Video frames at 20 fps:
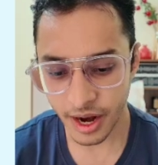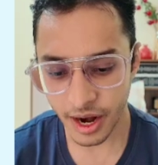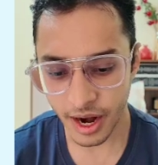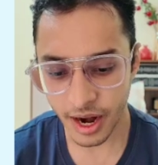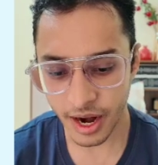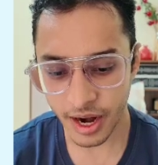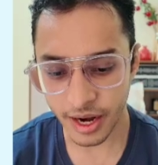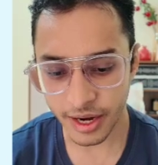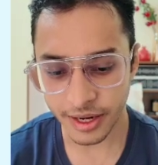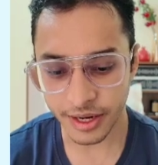
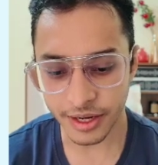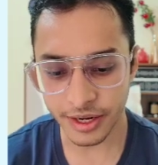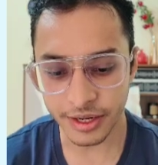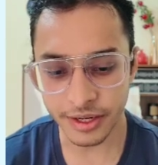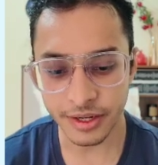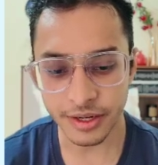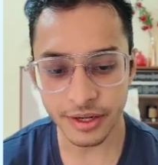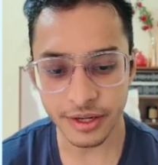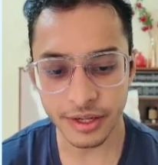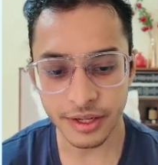and
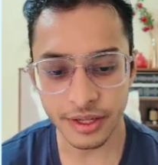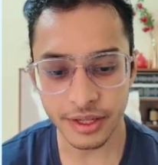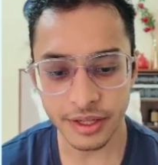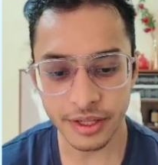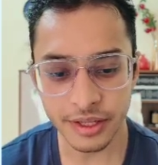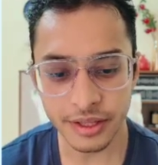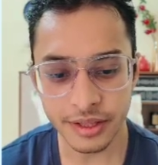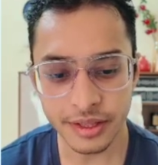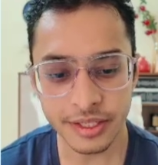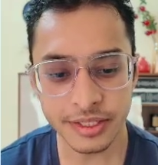
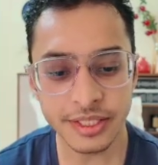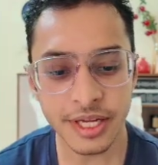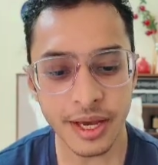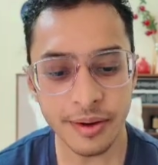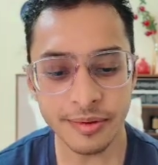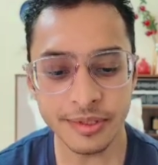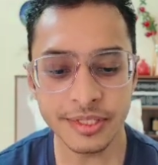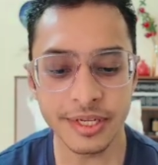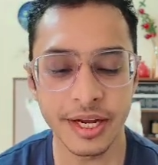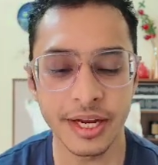this
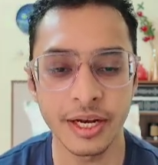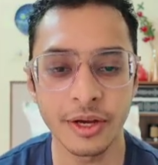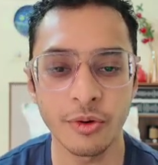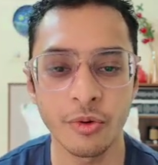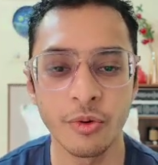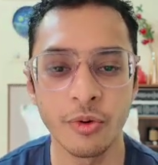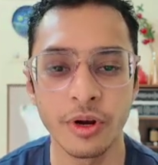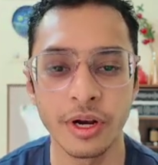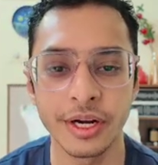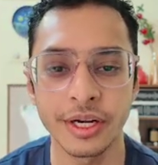game is really
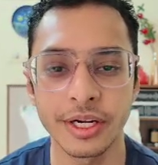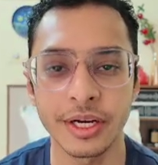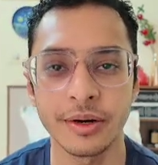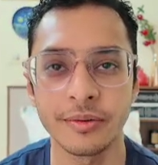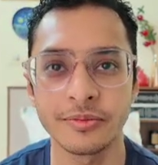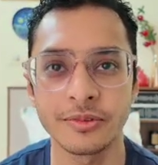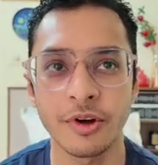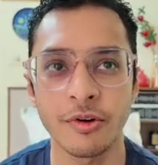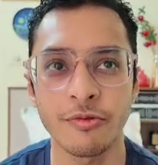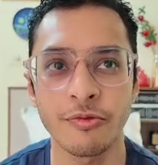cool in
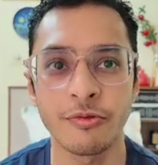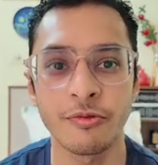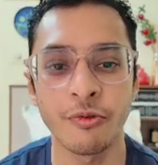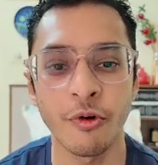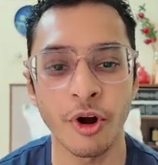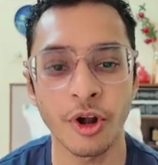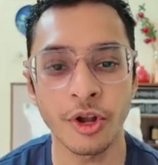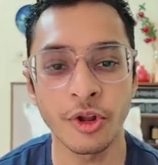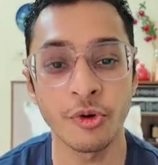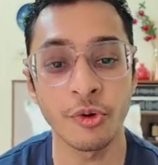terms of
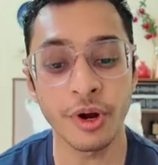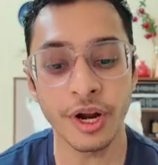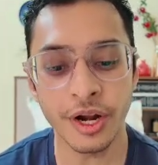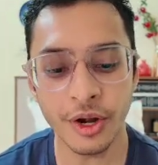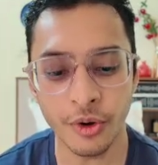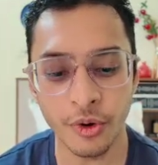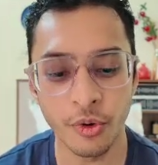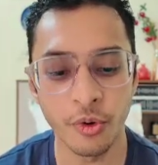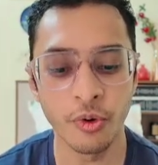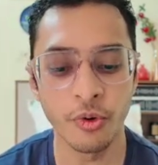what you
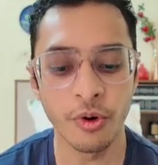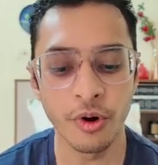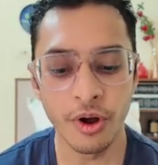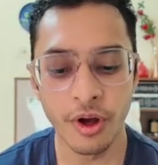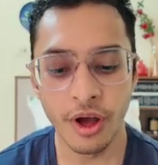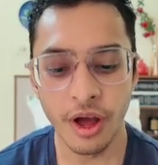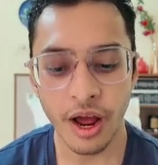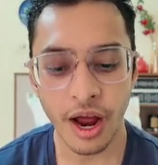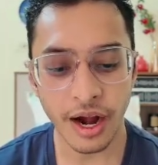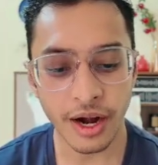can do
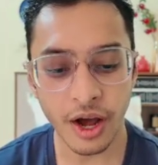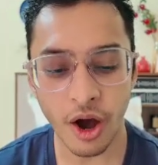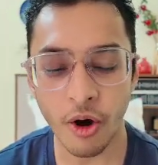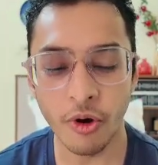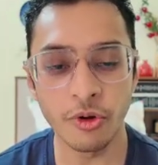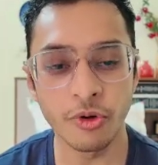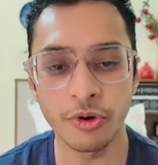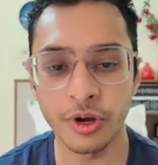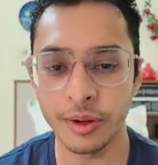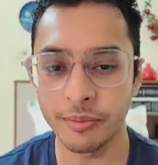and
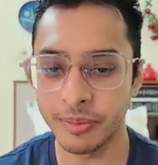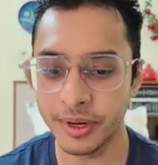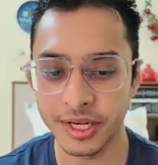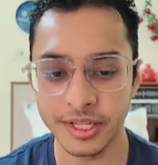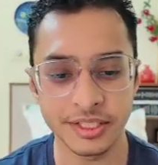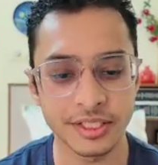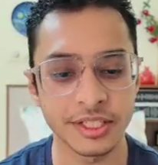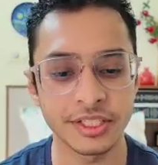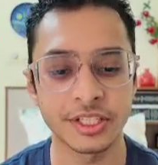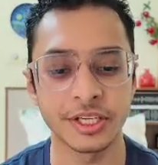how you can
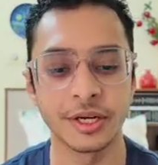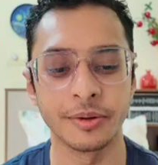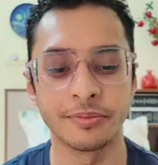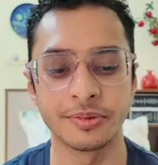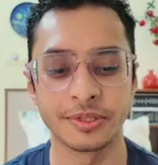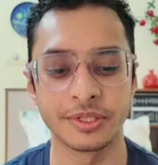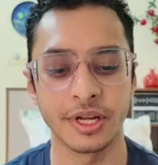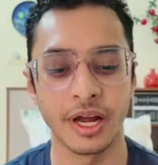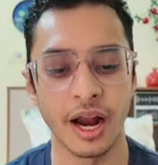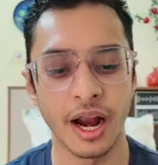place the
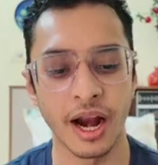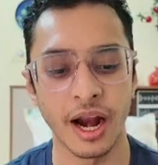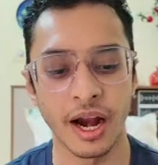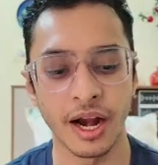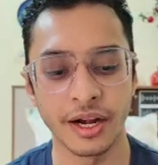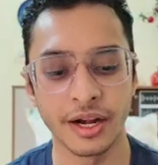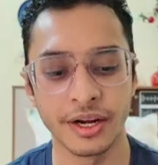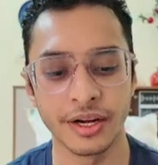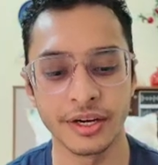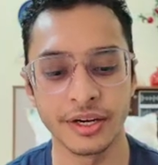ships
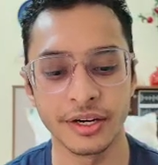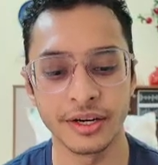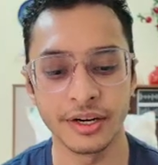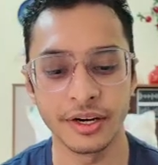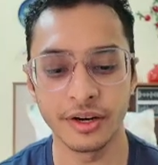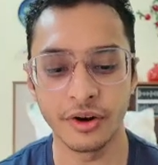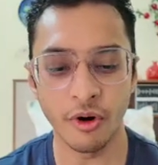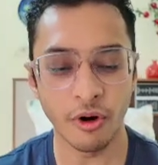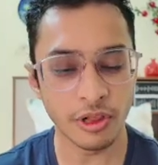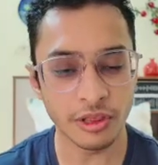and
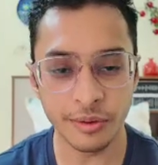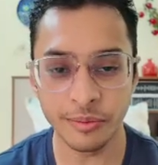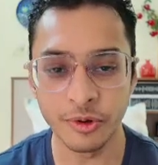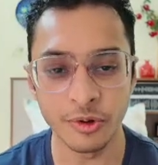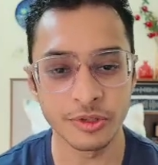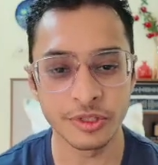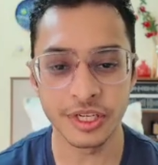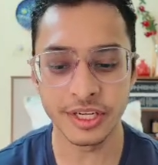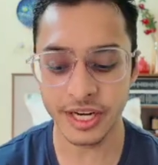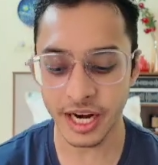all the
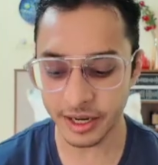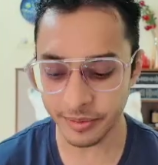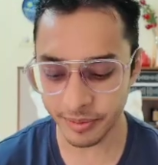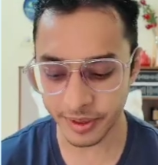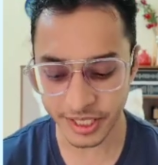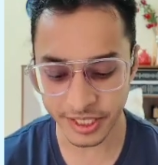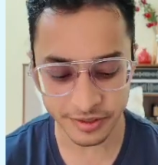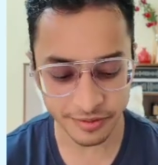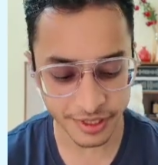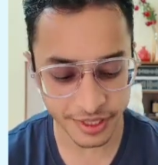music that
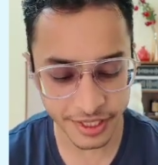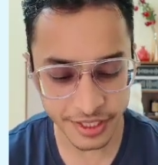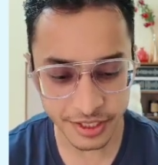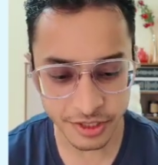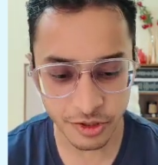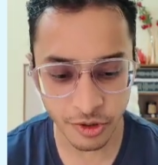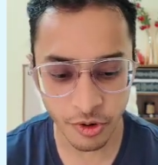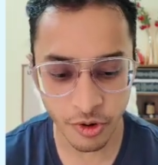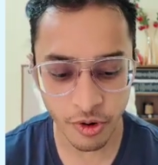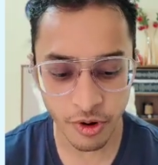plays with it.
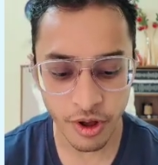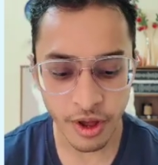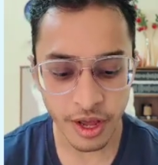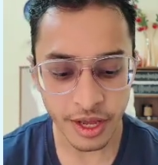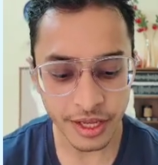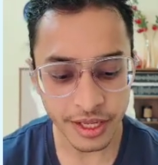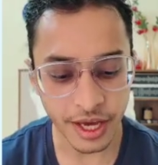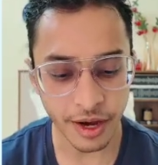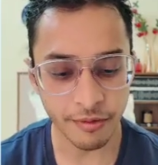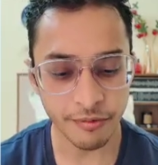So
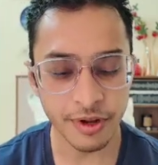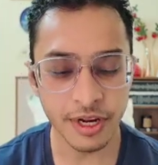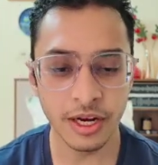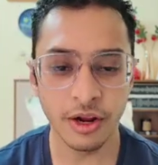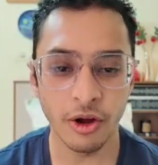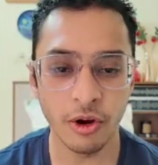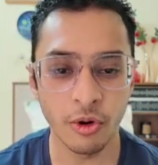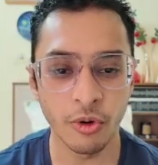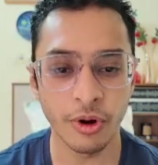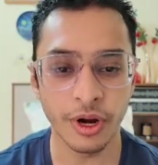yeah, we'll
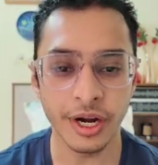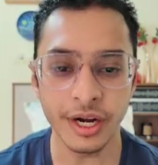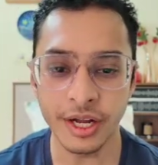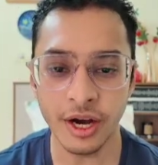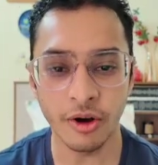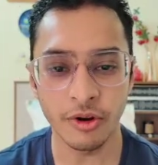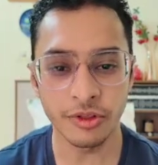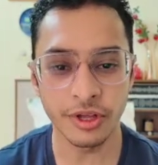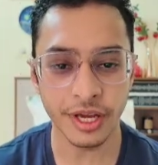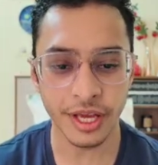now look at
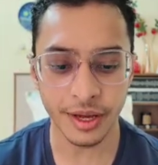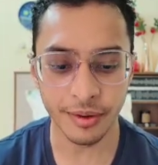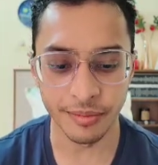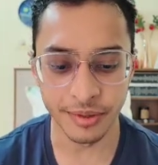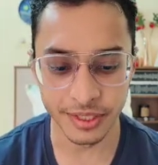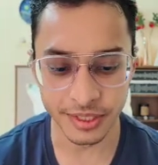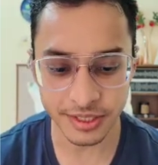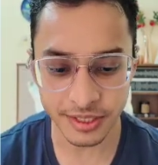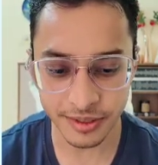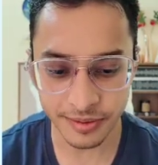how the game
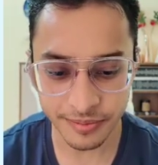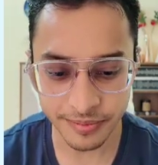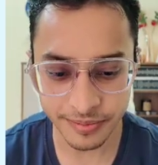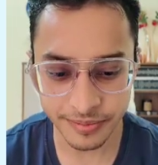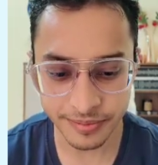is.